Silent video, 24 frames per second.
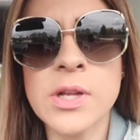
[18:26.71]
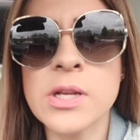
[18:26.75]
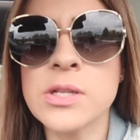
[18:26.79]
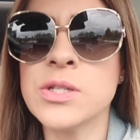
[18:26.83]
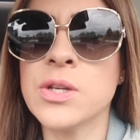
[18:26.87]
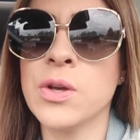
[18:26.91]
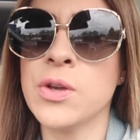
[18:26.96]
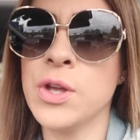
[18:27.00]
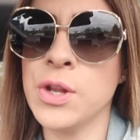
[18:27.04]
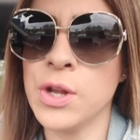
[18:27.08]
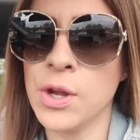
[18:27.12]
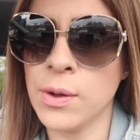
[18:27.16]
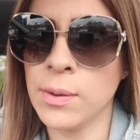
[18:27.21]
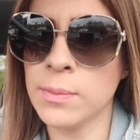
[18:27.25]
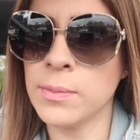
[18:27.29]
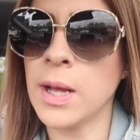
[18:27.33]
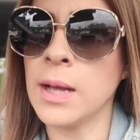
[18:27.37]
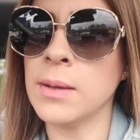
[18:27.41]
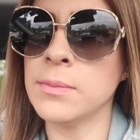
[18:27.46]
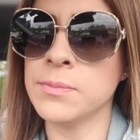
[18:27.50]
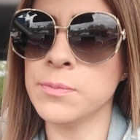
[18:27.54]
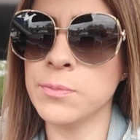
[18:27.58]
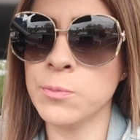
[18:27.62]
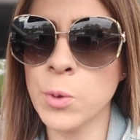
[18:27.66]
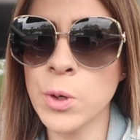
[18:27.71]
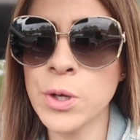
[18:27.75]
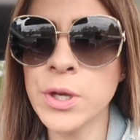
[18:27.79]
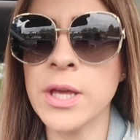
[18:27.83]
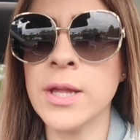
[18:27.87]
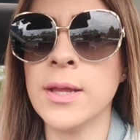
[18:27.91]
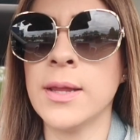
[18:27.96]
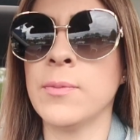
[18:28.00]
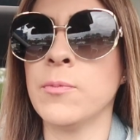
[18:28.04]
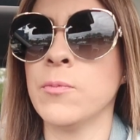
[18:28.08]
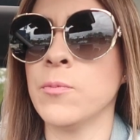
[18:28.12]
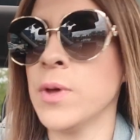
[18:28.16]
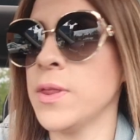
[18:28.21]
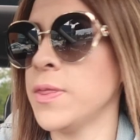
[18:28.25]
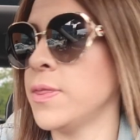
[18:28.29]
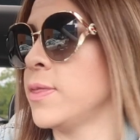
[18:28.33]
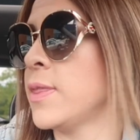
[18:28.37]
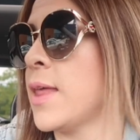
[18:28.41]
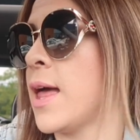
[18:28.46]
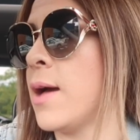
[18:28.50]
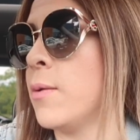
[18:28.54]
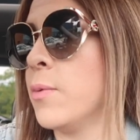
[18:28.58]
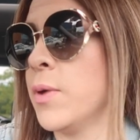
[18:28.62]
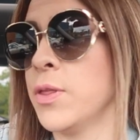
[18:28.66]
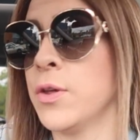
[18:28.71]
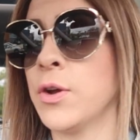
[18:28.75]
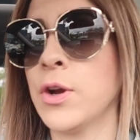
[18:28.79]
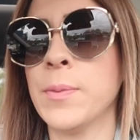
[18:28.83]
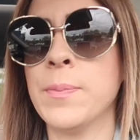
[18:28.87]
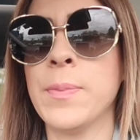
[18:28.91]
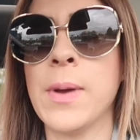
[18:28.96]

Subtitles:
so you know, I'm working with that with her.